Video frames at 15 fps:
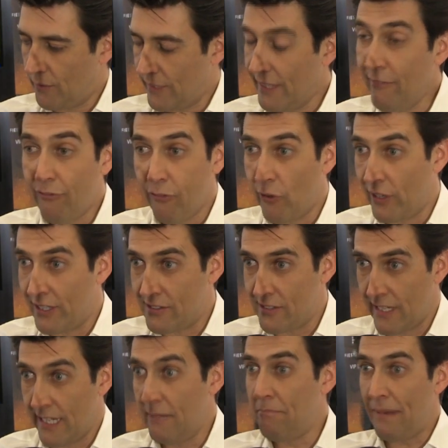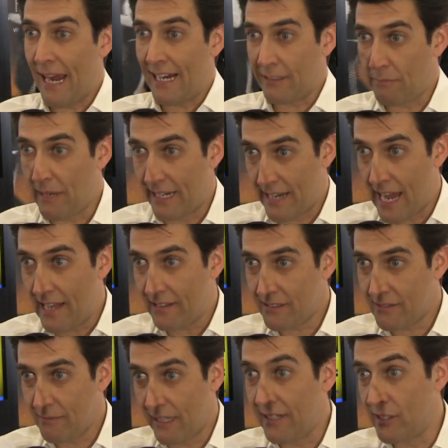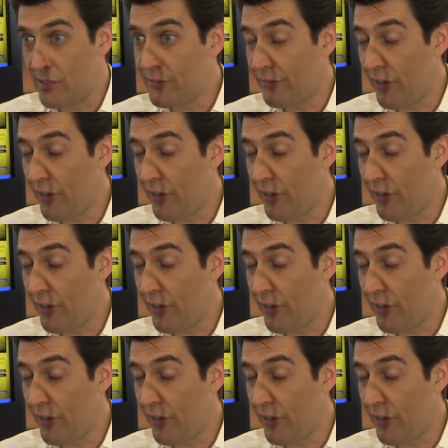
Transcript: influenced and impacted by this